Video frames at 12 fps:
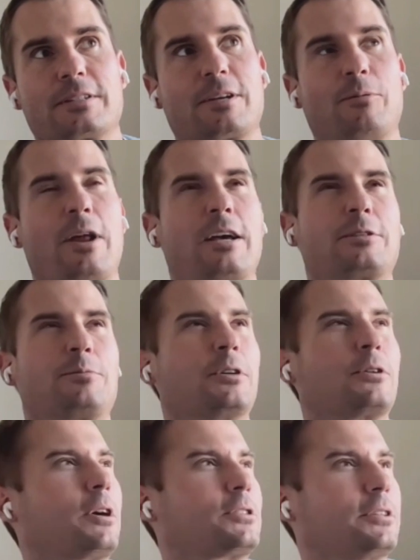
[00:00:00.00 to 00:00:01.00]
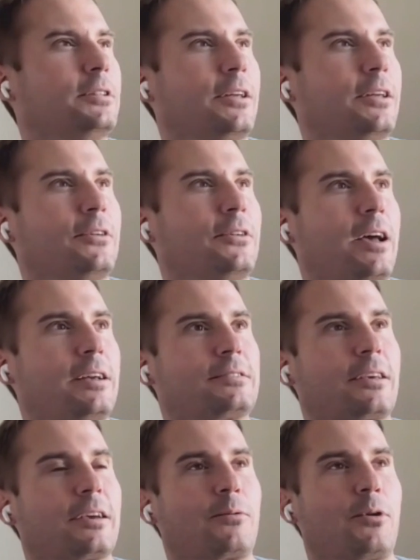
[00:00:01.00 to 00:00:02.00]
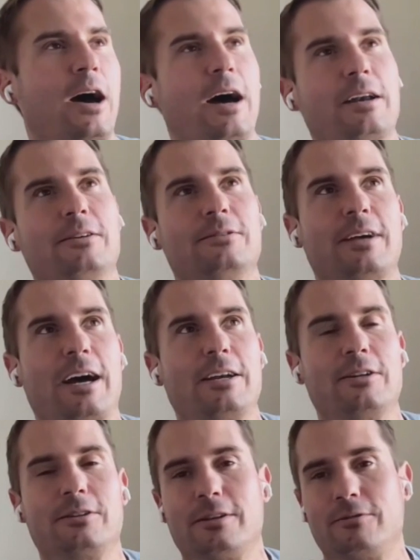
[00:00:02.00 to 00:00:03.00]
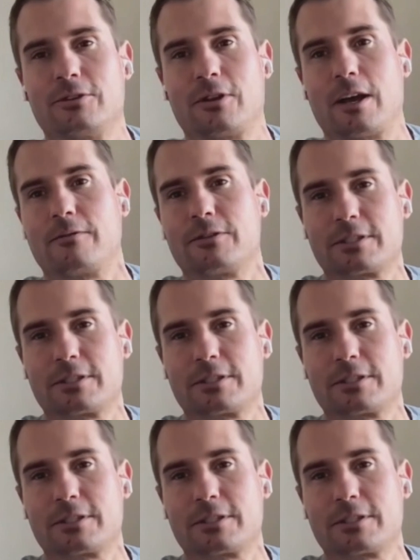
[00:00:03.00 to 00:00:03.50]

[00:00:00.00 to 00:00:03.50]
someone asked me a question the other day. It's like, well, how do you live your life?